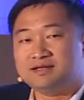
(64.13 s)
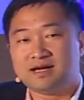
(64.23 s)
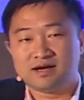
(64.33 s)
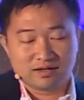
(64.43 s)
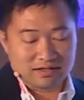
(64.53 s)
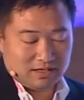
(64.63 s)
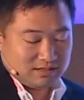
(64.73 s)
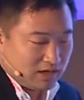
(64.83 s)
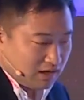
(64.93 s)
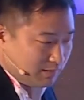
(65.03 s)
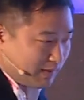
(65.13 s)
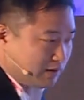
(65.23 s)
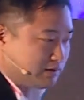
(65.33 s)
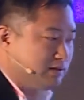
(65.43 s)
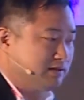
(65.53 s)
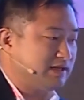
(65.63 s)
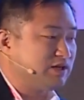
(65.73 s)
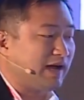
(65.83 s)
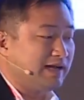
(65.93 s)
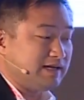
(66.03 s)
to talk about
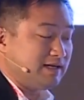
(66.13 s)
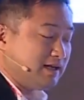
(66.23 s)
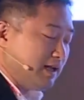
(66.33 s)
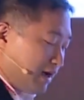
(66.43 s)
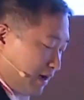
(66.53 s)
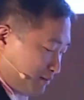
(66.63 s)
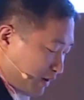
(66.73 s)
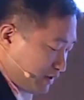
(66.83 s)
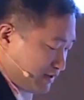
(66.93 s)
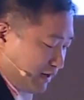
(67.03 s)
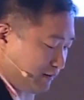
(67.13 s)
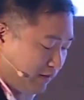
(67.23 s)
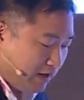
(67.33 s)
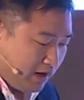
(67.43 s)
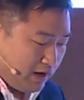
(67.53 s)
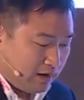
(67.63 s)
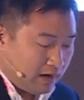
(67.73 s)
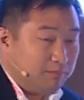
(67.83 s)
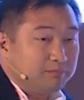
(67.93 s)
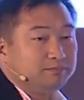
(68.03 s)
digital identity on blockchain.
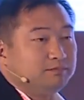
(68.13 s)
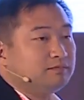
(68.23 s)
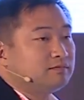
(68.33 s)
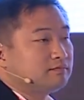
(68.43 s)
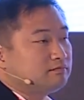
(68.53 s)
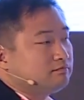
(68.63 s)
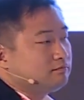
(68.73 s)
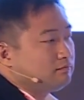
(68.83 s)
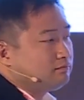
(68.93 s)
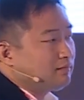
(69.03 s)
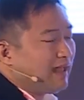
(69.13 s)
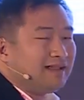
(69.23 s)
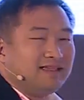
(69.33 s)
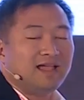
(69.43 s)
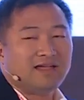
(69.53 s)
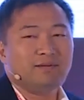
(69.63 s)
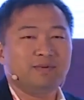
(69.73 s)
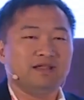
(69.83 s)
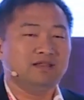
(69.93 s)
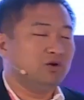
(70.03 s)
I think
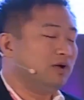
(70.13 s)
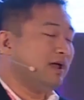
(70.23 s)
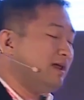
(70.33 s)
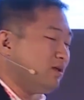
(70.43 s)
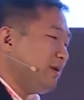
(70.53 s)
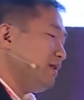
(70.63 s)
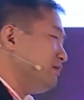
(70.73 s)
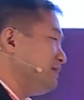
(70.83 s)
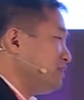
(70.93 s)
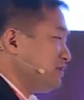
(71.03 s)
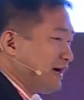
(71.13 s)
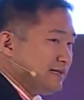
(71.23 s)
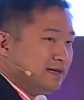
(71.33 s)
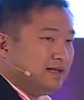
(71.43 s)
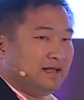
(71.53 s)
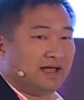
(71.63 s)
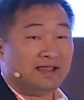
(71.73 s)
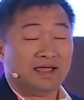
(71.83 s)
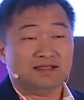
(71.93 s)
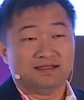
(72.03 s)
everybody knows a little bit of digital identity,
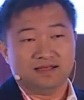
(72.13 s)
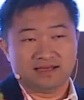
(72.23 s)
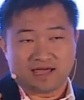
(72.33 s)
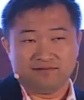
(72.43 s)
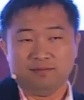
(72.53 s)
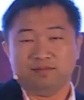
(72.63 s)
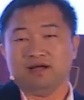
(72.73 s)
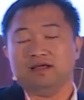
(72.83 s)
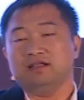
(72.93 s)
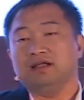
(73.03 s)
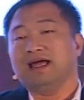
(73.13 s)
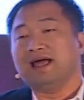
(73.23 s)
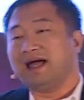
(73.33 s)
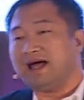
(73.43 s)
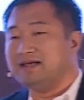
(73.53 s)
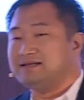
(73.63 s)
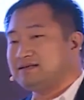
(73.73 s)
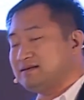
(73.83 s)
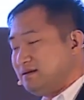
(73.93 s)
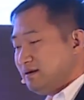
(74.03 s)
and I think everybody
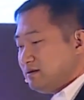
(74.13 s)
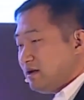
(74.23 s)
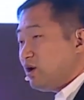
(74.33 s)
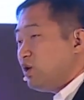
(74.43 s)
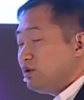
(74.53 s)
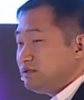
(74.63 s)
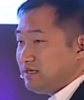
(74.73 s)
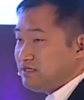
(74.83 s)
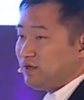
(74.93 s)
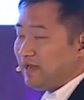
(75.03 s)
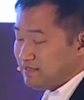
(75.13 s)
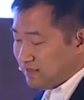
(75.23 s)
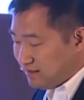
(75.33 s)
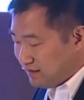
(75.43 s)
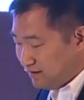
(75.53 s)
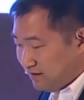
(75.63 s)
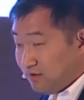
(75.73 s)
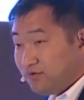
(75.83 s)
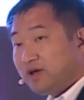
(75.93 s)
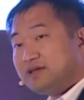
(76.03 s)
has their own digital identity.
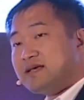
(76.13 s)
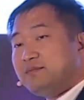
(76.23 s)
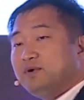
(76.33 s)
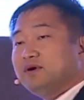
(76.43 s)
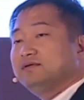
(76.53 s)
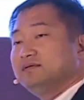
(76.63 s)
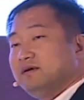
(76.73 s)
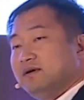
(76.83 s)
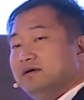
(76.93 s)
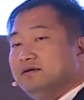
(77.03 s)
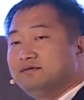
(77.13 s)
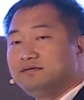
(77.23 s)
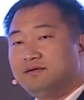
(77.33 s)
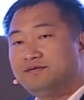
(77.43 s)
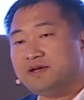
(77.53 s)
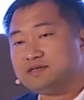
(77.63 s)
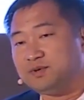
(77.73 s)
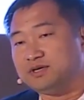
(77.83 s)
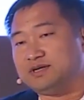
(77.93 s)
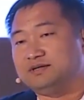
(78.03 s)
For example,
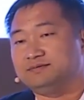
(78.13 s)
Facebook.